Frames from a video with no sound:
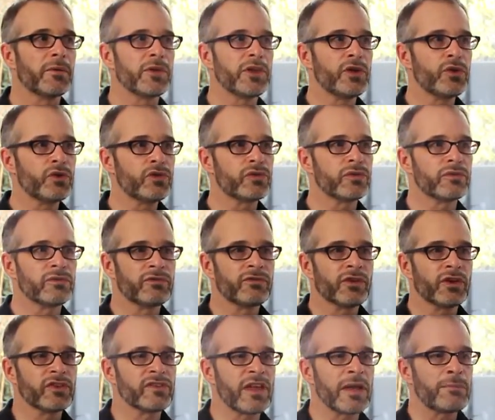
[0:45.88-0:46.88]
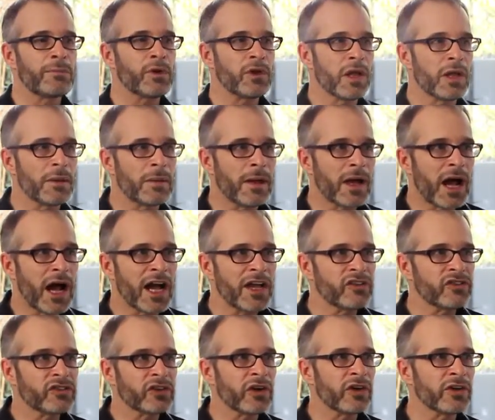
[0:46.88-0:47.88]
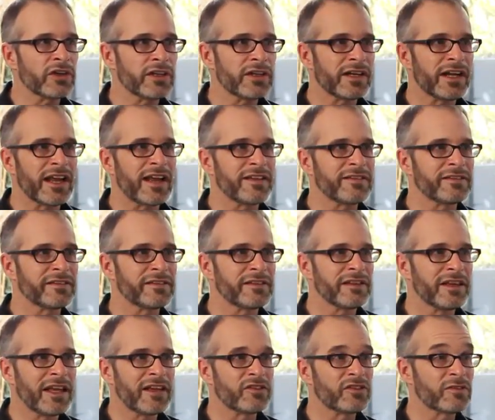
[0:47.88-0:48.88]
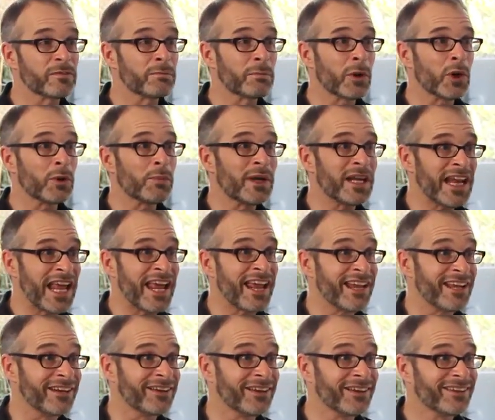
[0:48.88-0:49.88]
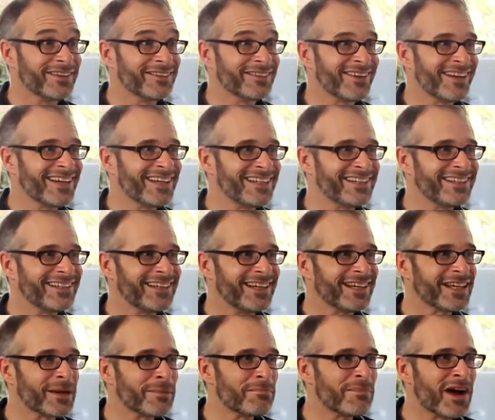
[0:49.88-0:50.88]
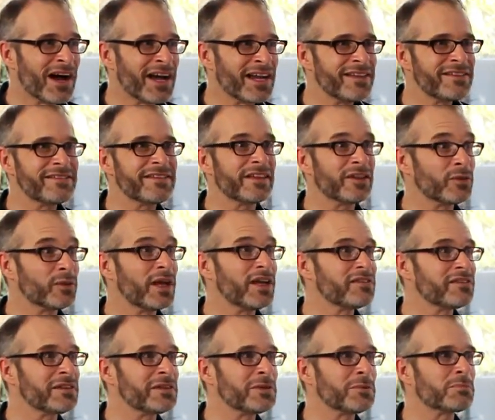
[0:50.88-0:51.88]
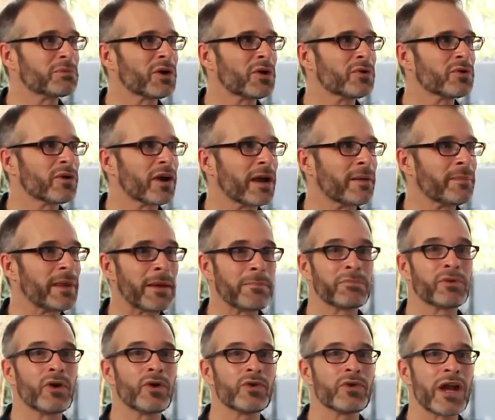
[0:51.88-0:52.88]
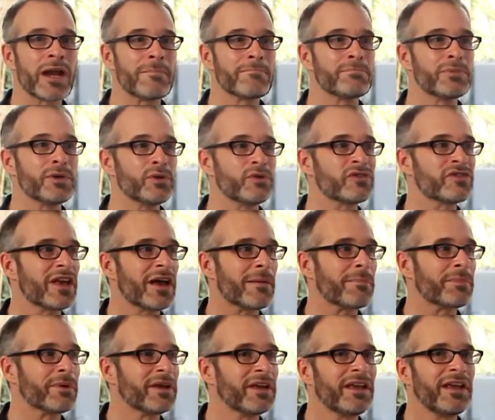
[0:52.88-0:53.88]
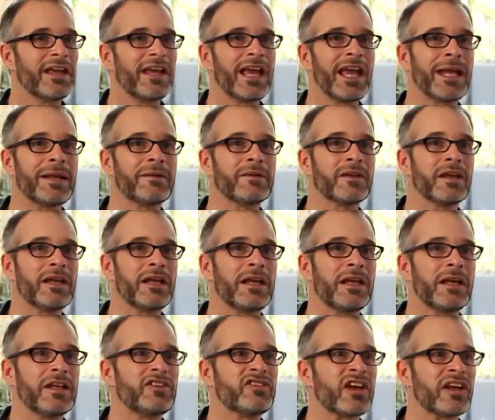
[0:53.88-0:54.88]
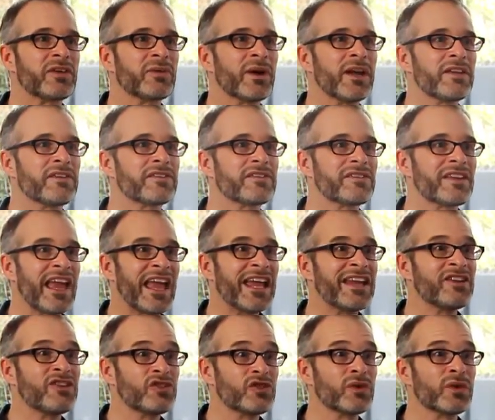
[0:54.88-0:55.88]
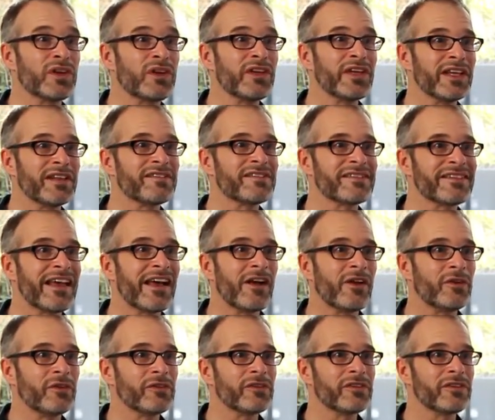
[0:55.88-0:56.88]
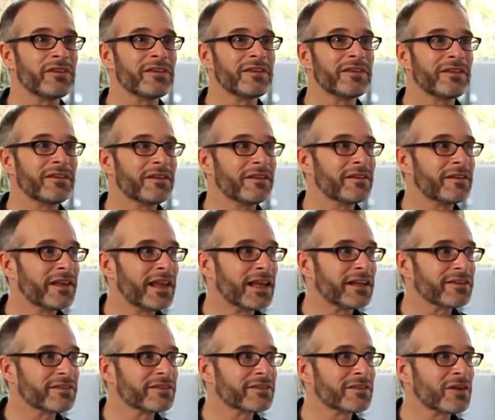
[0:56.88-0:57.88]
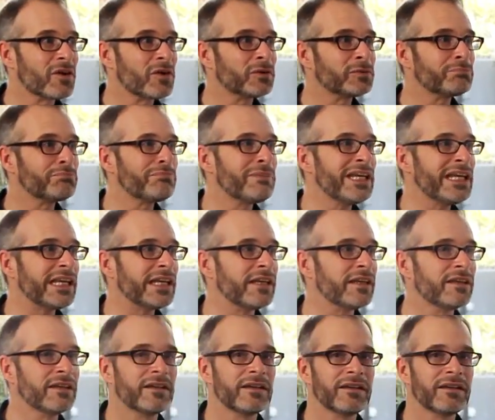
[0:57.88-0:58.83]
For example, I started it as sperm and egg, right? It combines, it creates a new program. That program boots up and generates 10 trillion cells. That's called me.